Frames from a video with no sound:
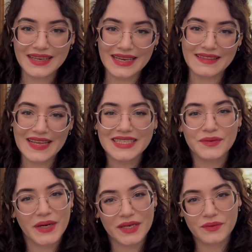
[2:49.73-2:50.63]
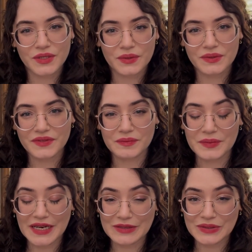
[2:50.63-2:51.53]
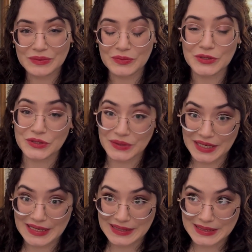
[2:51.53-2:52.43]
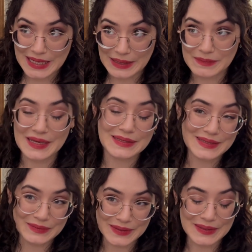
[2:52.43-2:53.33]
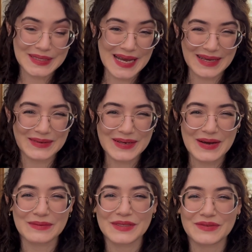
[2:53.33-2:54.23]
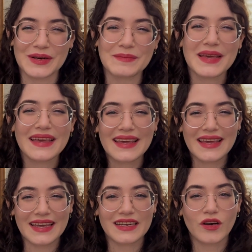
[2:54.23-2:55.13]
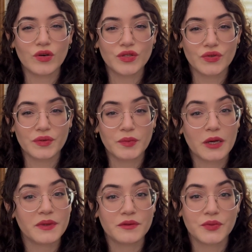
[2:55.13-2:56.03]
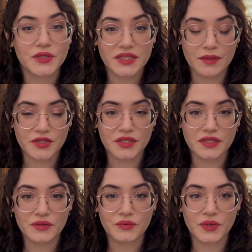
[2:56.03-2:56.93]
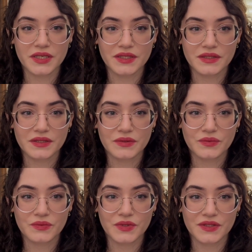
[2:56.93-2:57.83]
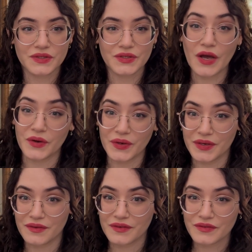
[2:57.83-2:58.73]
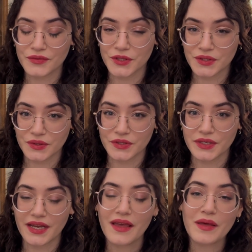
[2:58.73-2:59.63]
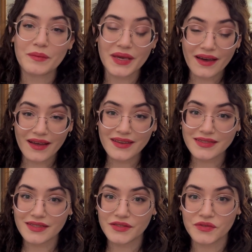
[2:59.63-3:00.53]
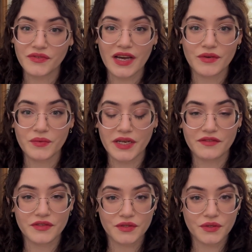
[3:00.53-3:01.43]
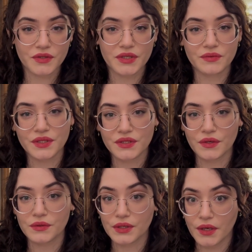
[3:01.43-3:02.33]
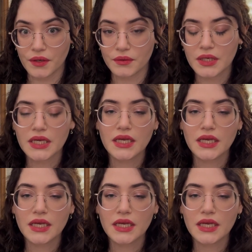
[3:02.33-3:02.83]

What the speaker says: And that's why it was sort of compared to butchering at the time. That's where the title comes from. And also the public perception was not good for surgery because the survival rate for surgery was so low.